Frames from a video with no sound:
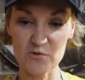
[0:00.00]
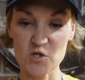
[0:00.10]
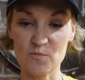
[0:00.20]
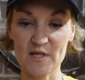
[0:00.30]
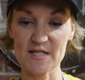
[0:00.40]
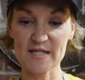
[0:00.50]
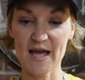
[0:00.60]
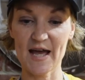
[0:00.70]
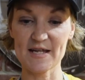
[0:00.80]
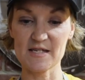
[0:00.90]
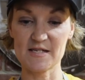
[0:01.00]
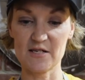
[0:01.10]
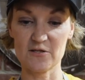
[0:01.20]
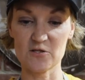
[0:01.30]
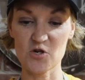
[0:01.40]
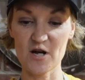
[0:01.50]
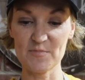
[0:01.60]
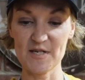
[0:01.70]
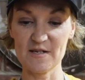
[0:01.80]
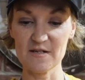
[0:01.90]
which means it has a
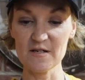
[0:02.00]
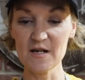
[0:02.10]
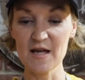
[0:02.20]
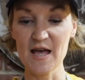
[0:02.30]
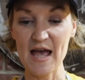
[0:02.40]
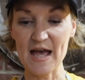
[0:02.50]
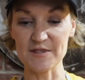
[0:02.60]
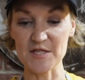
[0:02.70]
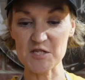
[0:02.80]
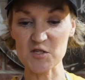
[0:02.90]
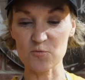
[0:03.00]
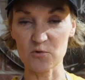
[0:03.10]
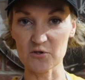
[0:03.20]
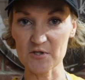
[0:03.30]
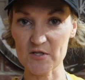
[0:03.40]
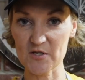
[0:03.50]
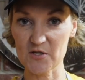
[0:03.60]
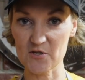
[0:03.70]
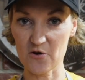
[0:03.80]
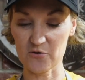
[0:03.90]
teardrop here, and this swirl
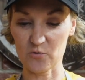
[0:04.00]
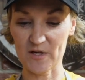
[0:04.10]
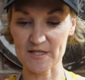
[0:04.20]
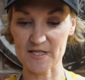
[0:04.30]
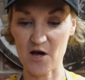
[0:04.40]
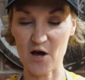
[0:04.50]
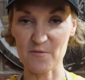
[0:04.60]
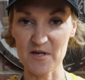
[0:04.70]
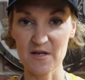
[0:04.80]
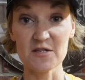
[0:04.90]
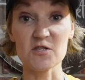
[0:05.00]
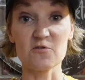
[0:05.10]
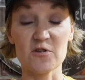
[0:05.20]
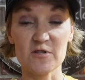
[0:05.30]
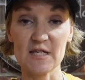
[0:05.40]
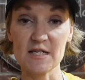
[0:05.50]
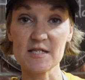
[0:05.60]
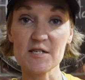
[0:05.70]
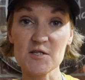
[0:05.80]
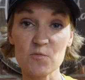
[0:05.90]
starts all the way at the top. So they're the
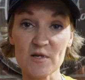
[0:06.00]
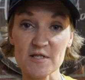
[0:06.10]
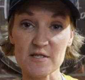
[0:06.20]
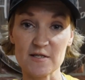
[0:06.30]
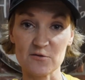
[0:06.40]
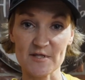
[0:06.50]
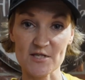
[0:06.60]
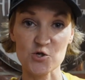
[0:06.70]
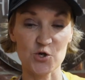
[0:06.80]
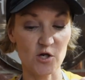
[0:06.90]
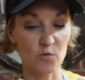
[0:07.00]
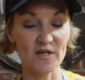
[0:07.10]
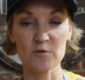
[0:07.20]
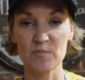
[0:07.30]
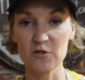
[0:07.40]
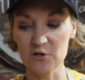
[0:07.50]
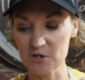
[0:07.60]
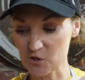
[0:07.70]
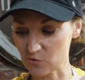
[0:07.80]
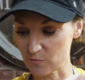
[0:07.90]
easiest ones to do this trick with, but you
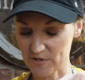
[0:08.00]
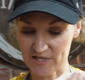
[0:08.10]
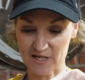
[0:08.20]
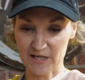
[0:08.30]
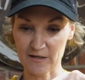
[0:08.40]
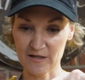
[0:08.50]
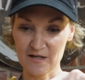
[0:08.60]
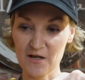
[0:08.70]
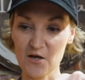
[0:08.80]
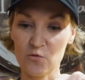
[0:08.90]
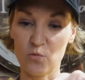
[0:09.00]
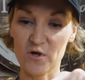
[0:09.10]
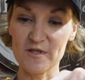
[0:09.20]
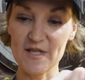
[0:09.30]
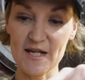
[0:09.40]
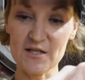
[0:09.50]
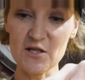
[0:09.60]
can do it with any. We're then